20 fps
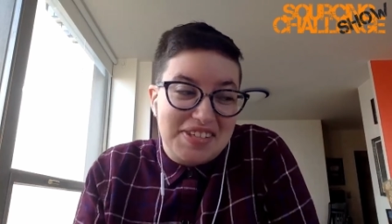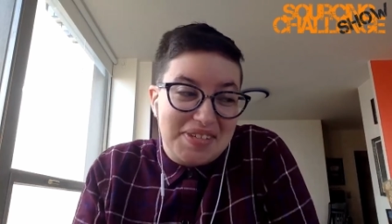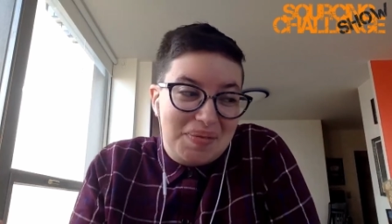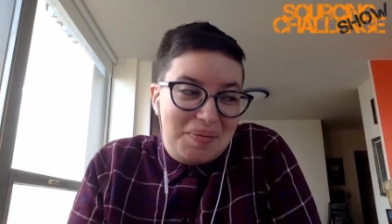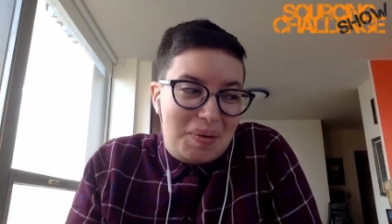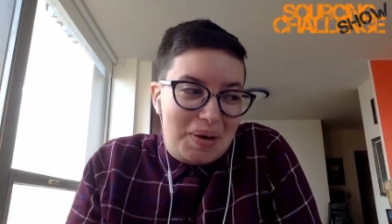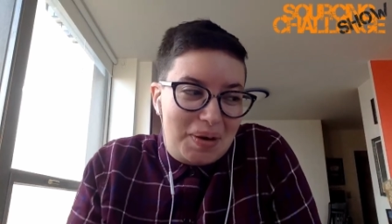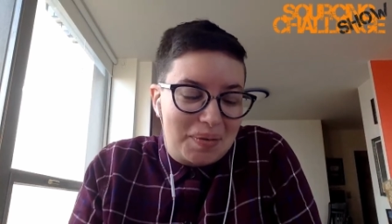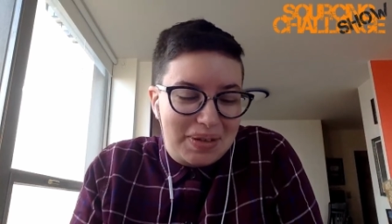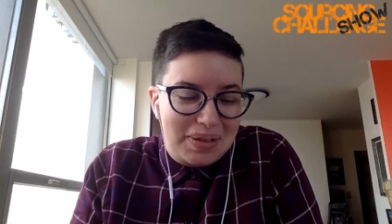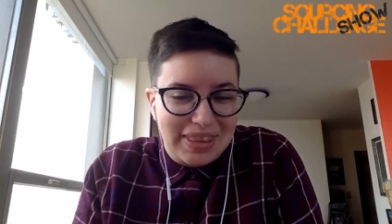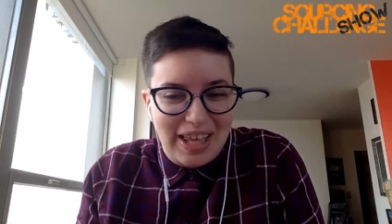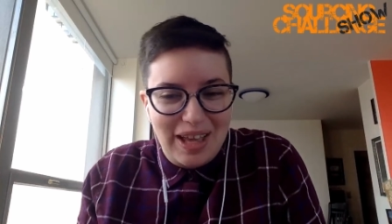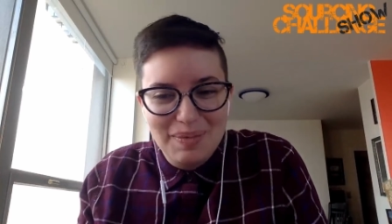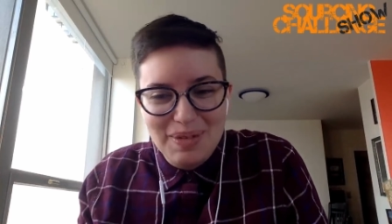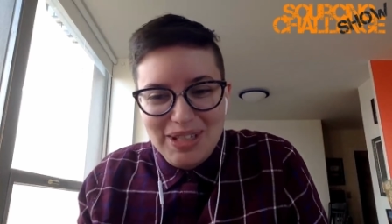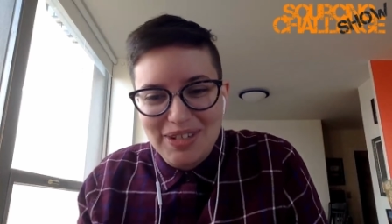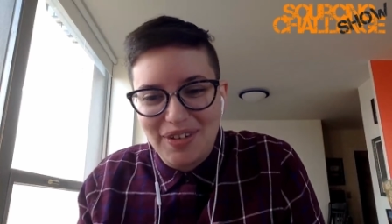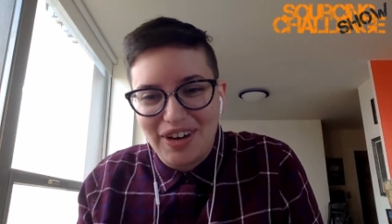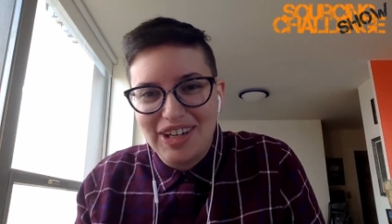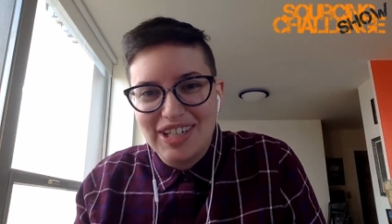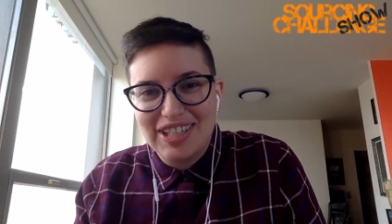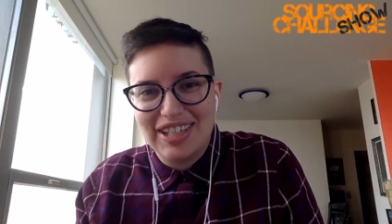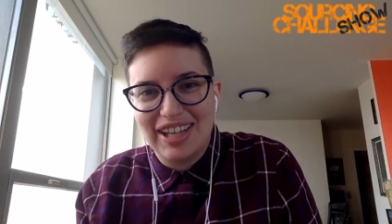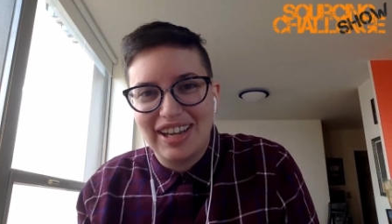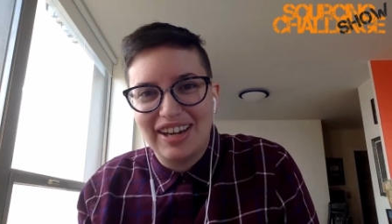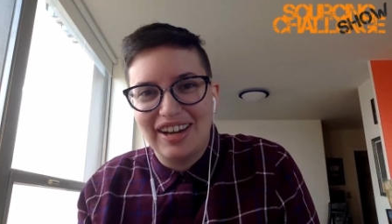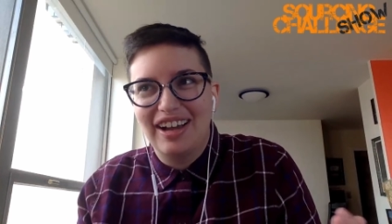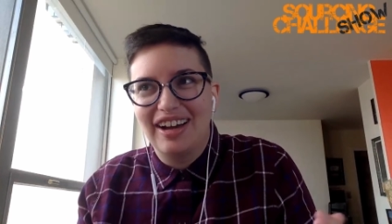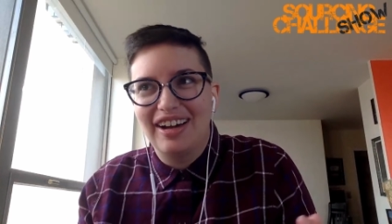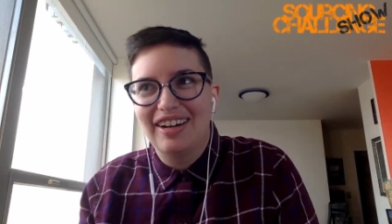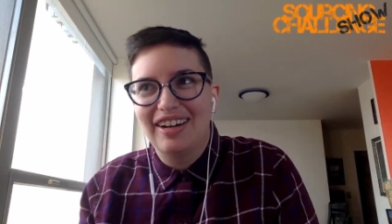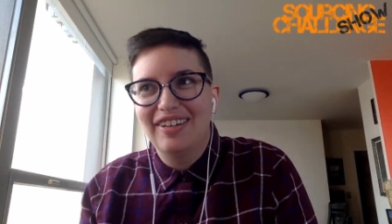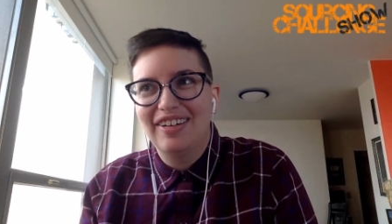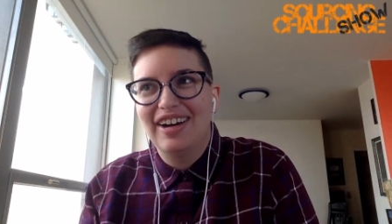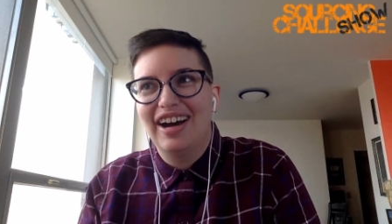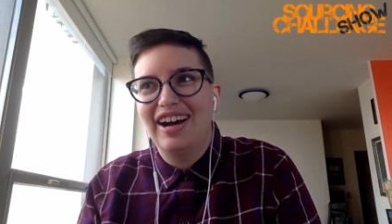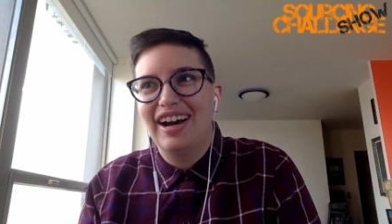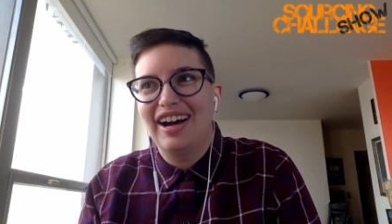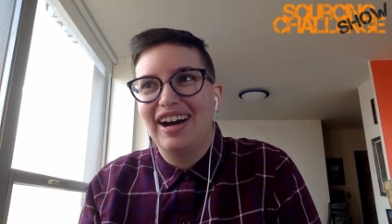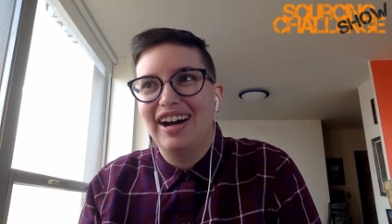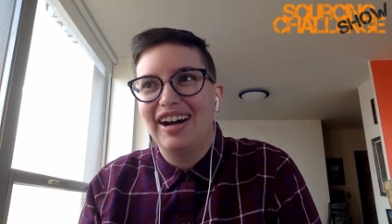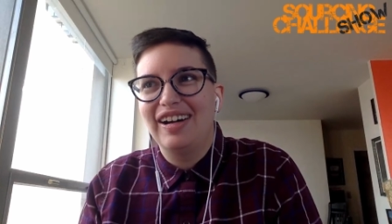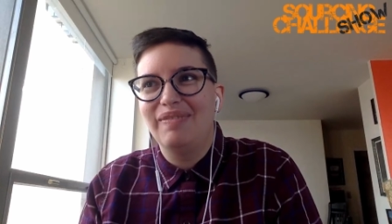it doesn't work with them as far as I know.